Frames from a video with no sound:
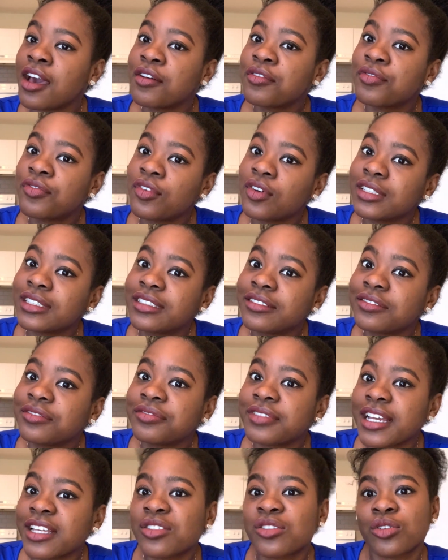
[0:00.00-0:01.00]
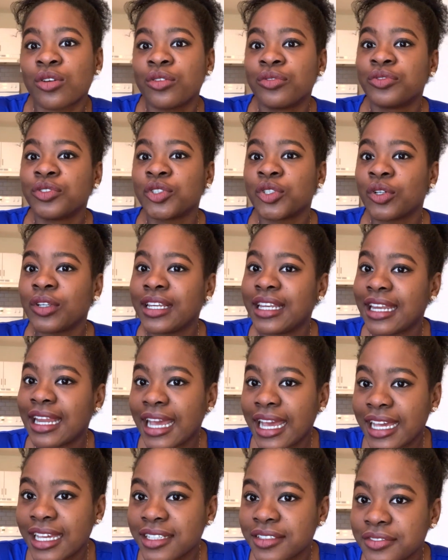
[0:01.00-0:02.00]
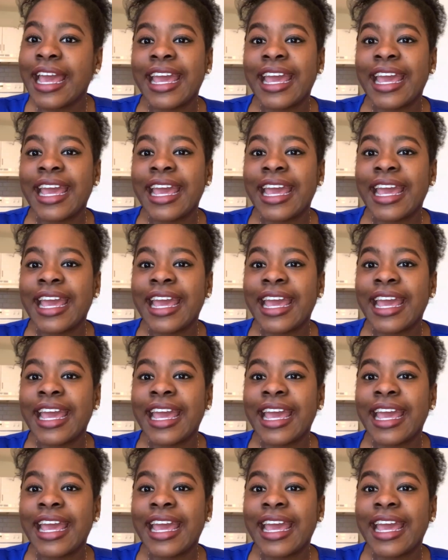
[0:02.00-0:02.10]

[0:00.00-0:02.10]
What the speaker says: for the rest of your life.